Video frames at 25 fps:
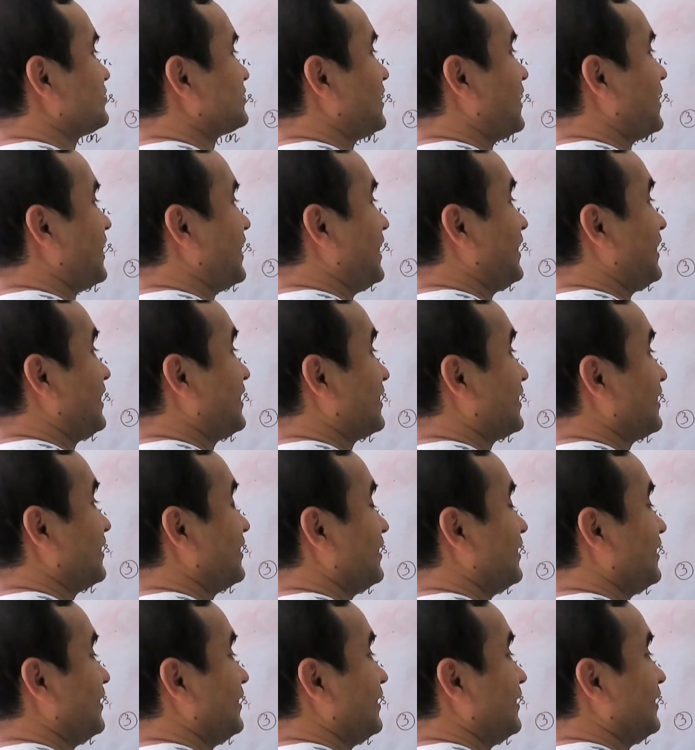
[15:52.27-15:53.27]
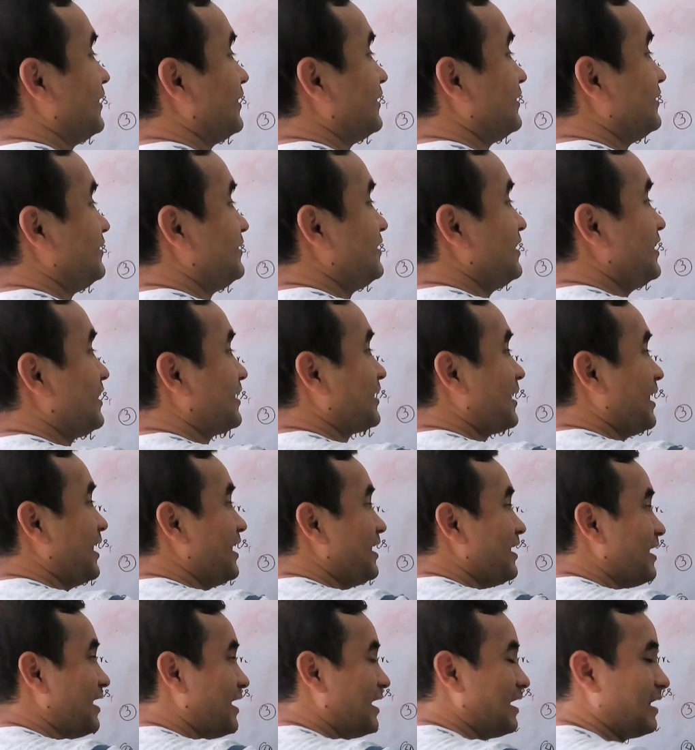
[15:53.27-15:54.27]
like they
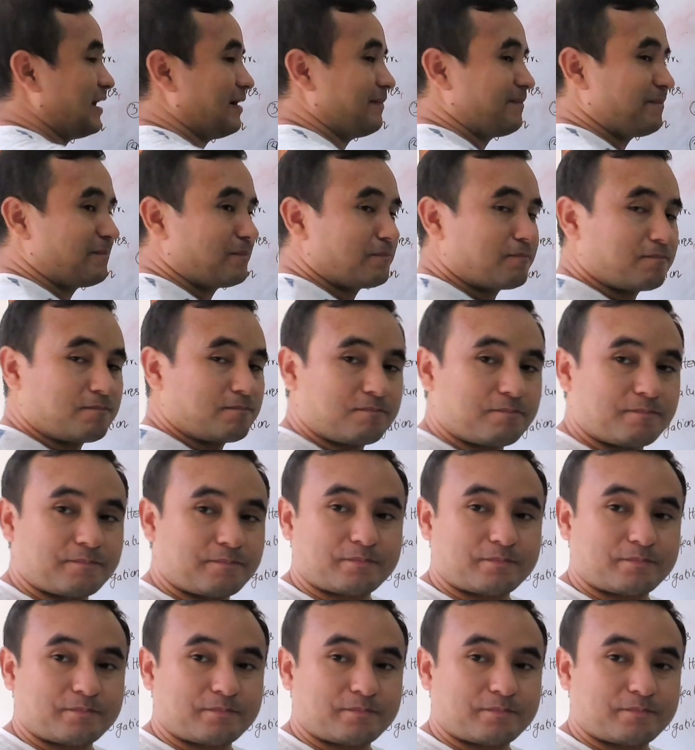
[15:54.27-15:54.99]
can have